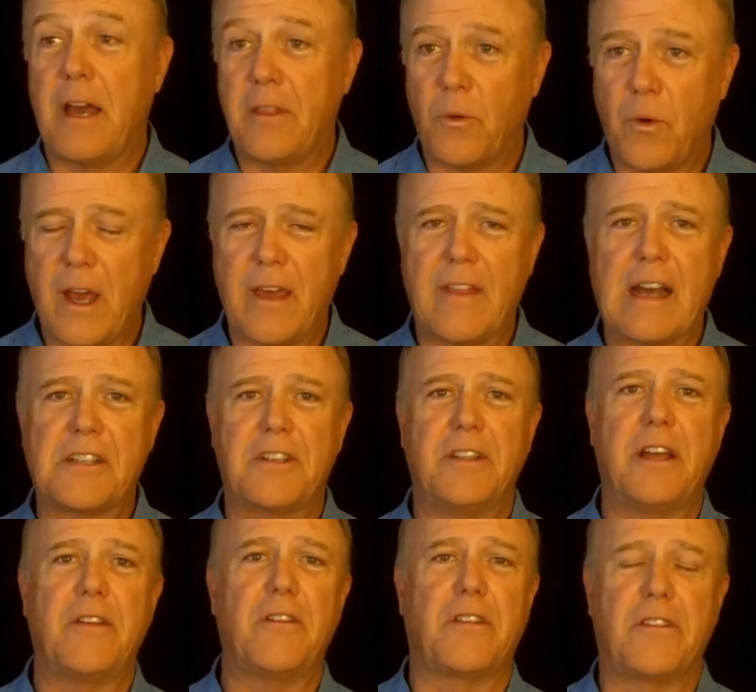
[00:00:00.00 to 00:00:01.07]
By the way,
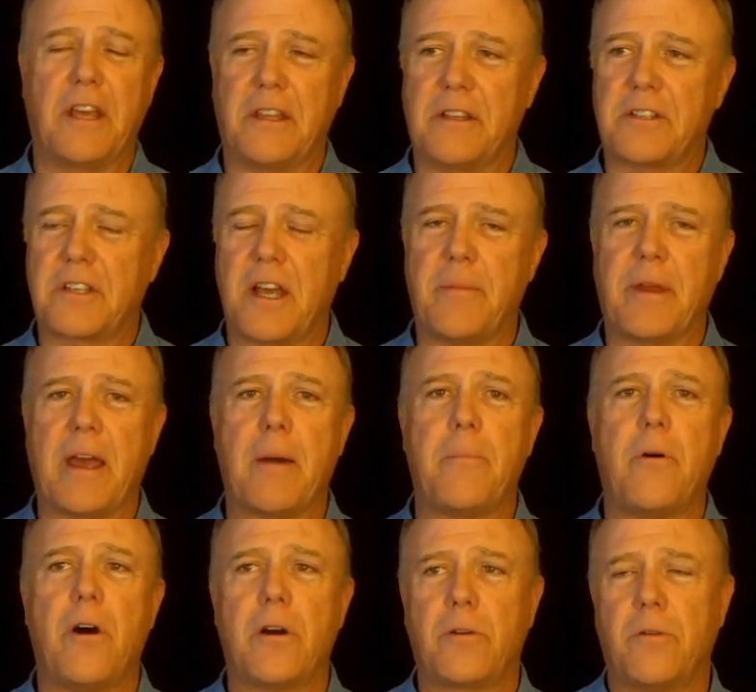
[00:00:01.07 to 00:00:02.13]
that's another thing that's coming
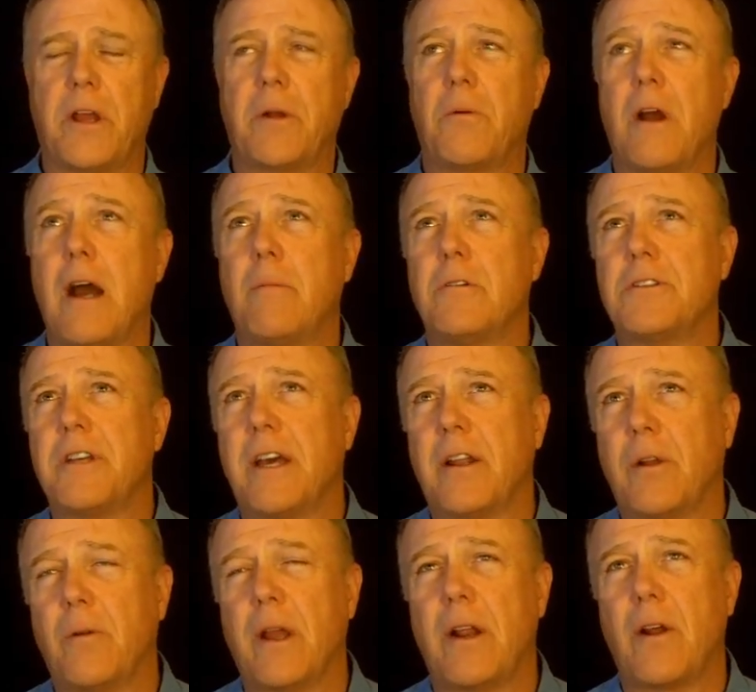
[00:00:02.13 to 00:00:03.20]
out. Paul Craig Roberts
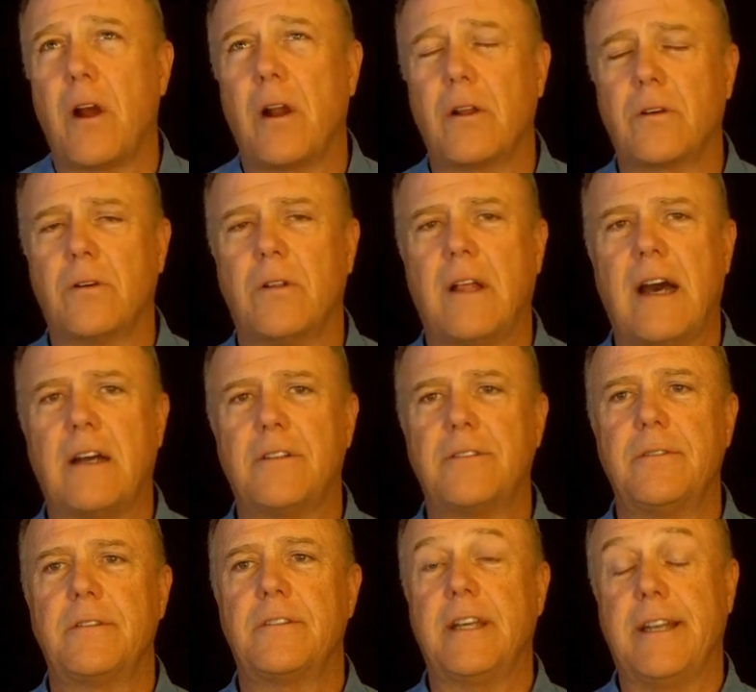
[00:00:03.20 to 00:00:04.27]
had a great article
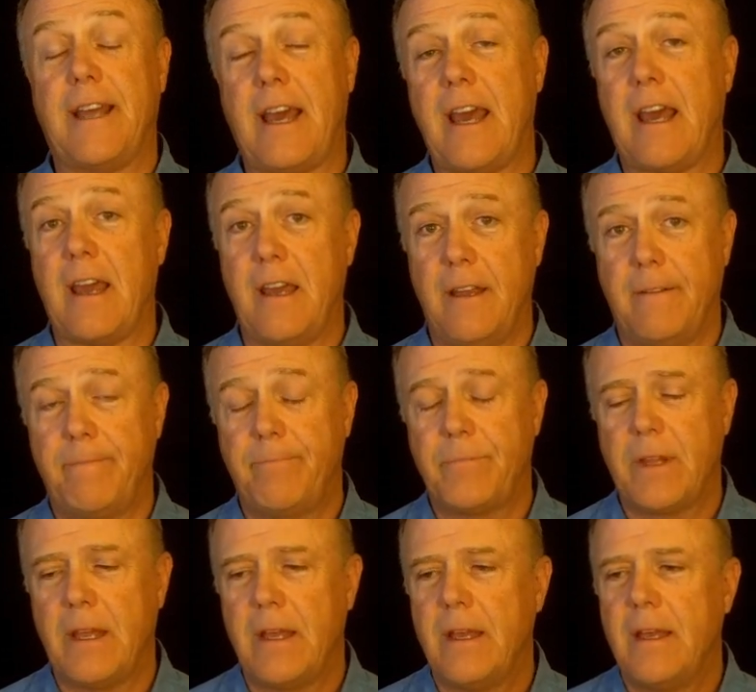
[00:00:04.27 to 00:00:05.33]
out today,
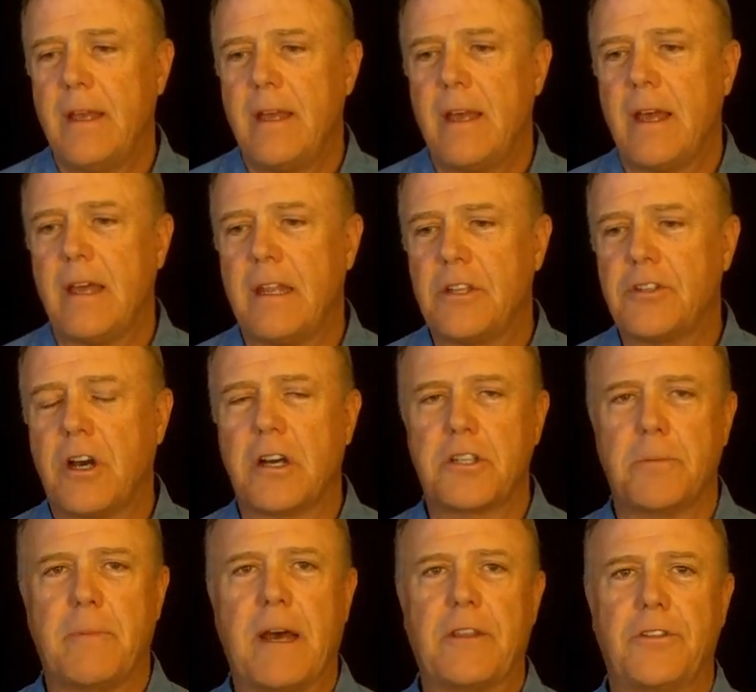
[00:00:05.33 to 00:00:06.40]
and he
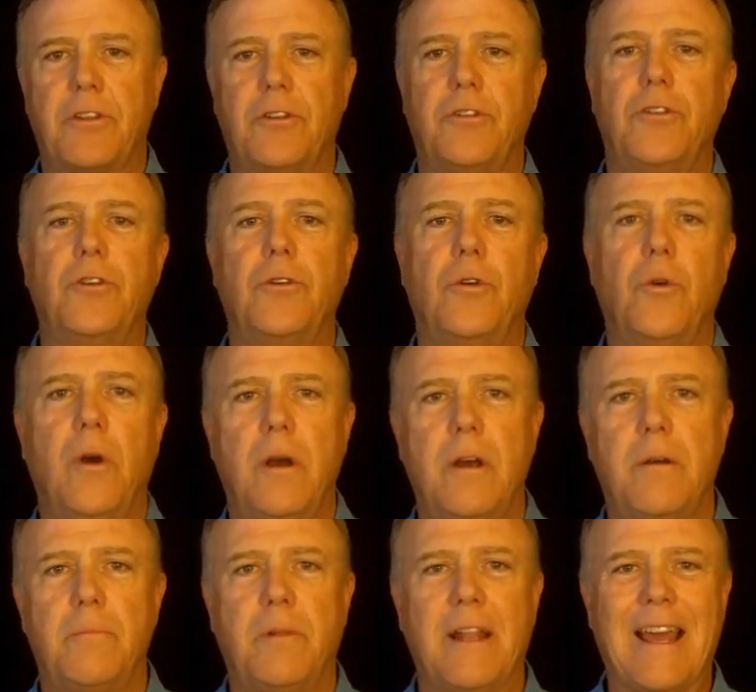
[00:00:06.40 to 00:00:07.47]
talks about the new
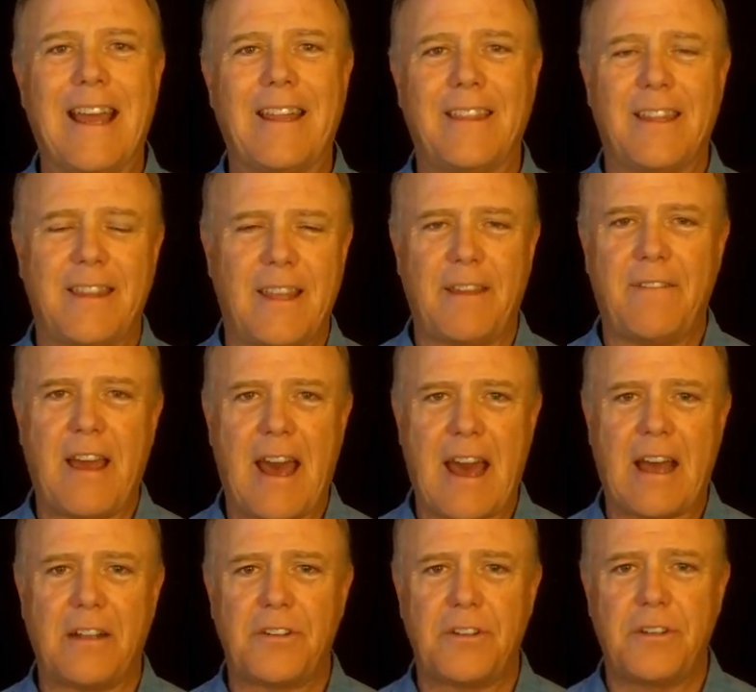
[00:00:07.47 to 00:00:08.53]
plan that they've
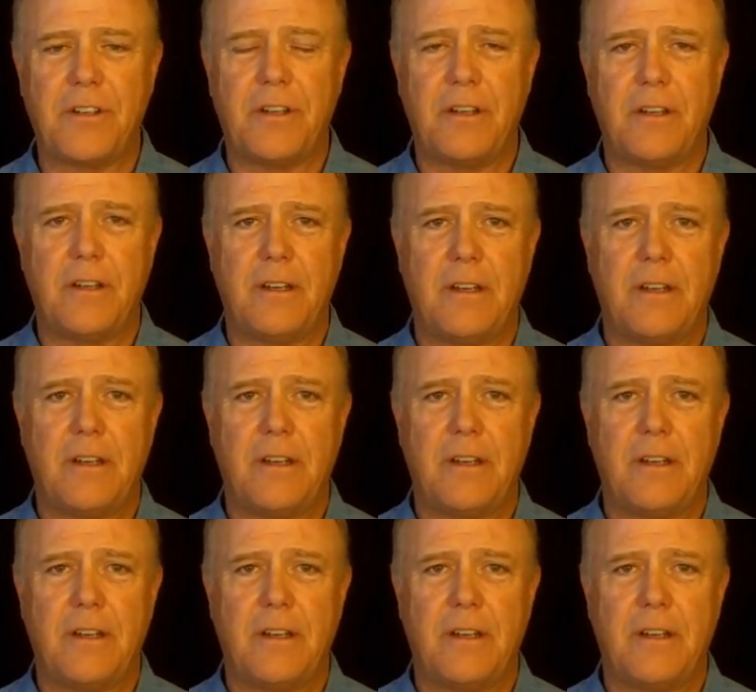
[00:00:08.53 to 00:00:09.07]
hatched.